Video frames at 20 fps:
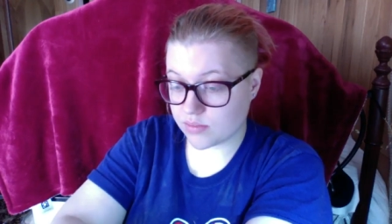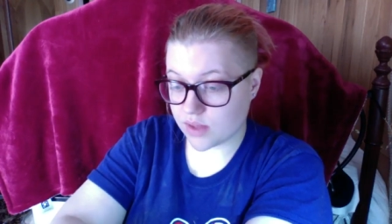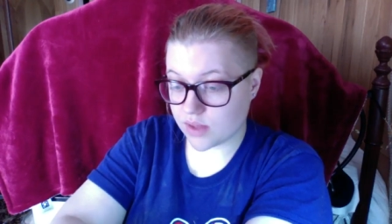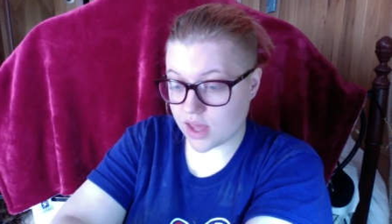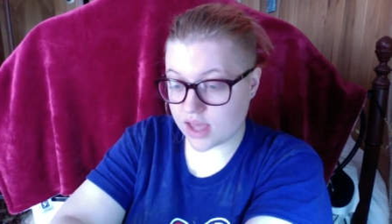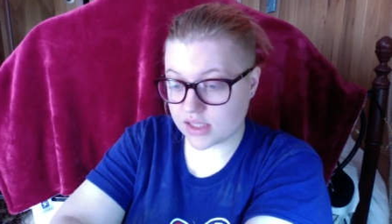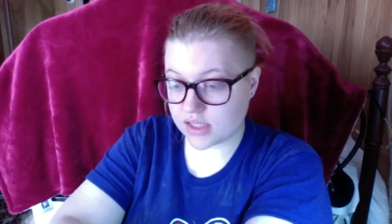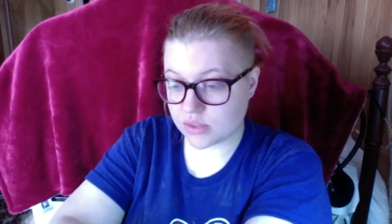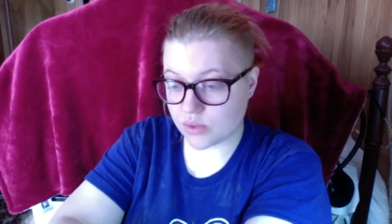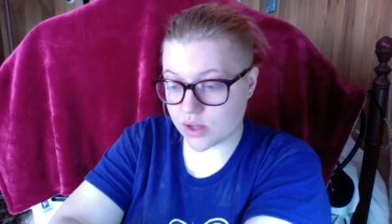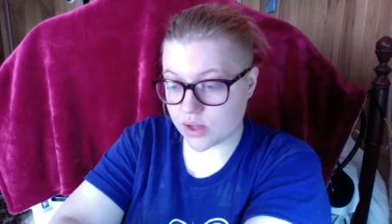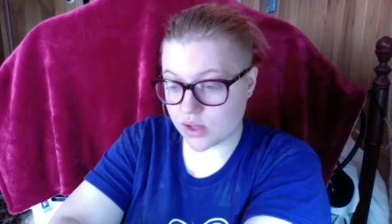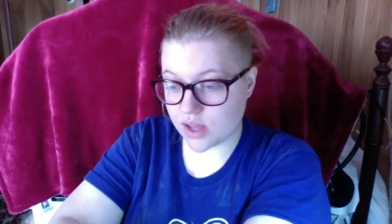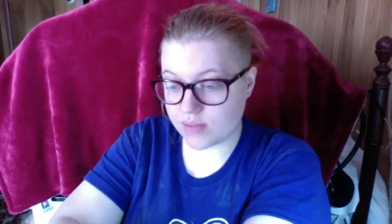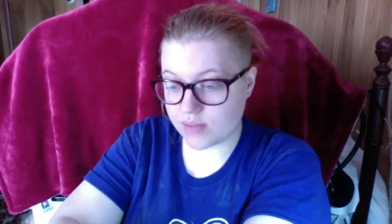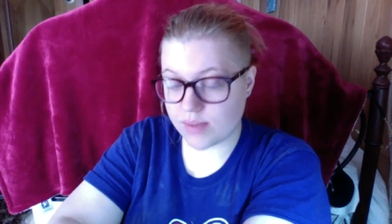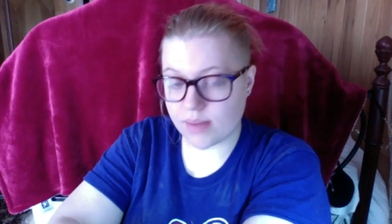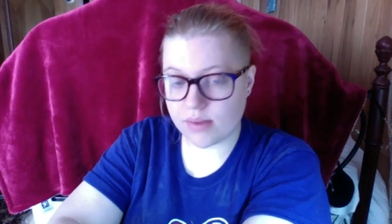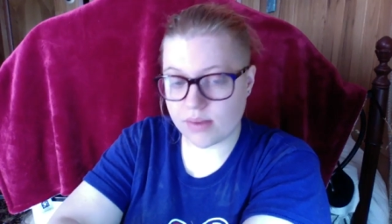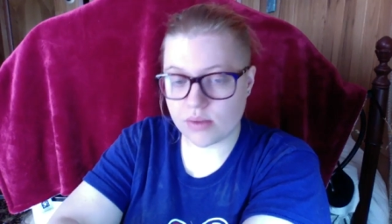X and Y.
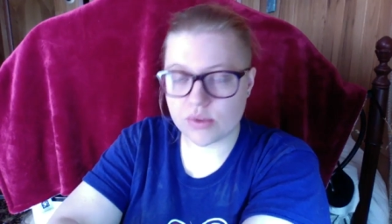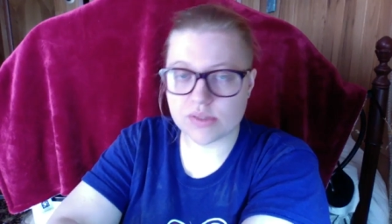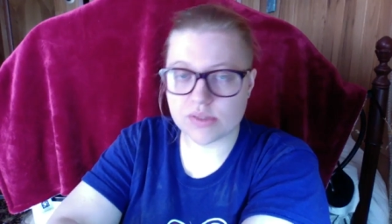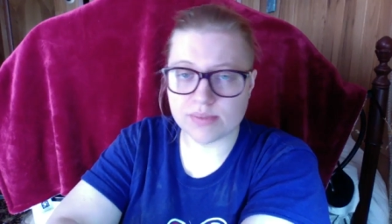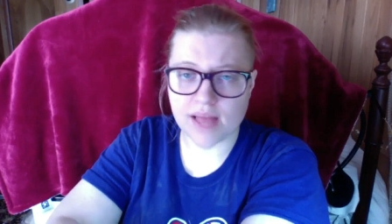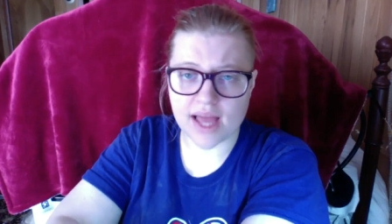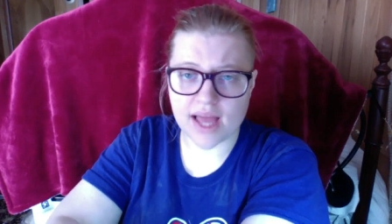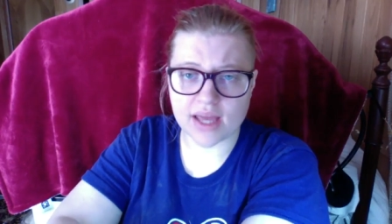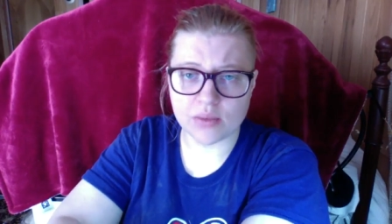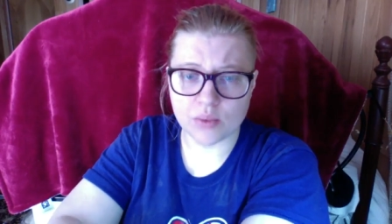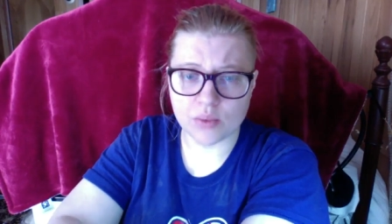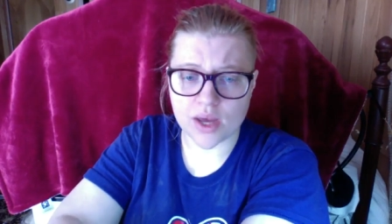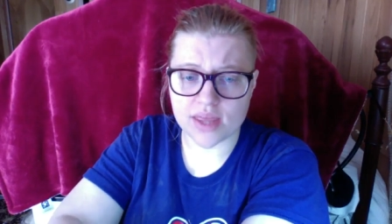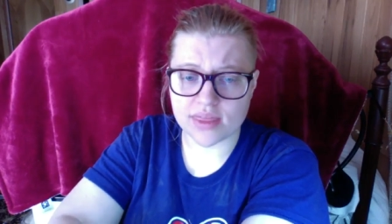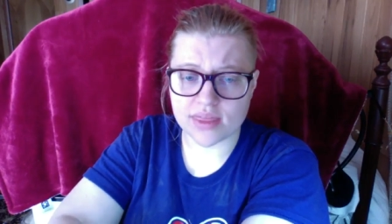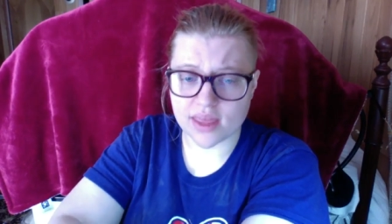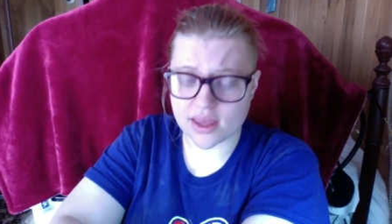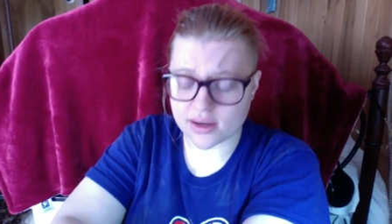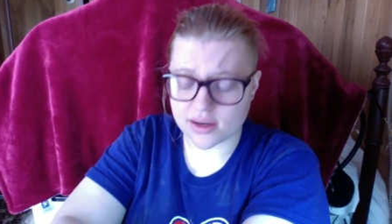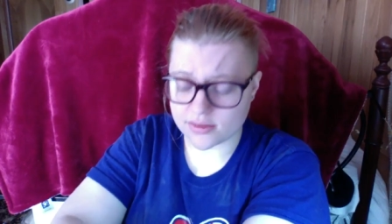Maybe it was Black and White
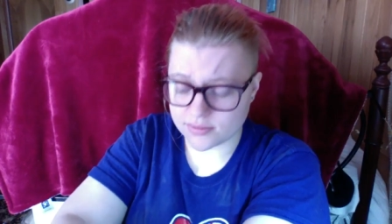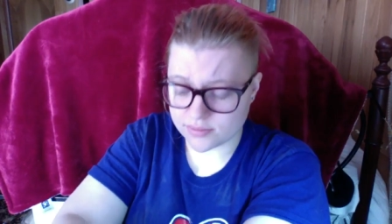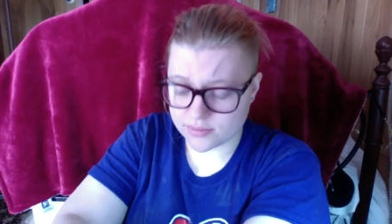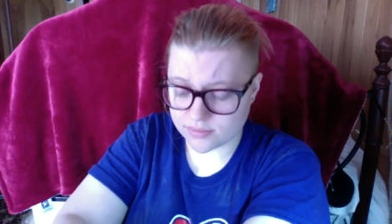then.